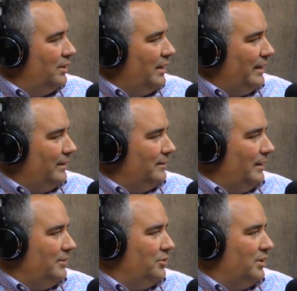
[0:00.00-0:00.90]

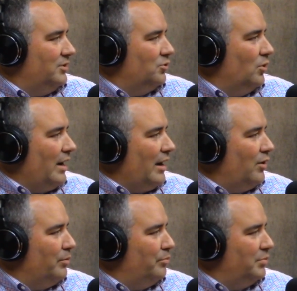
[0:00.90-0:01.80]
and you get to allow
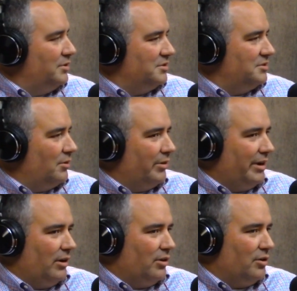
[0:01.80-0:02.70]
a business owner
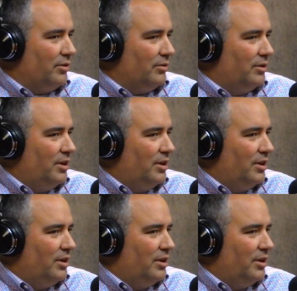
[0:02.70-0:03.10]
here to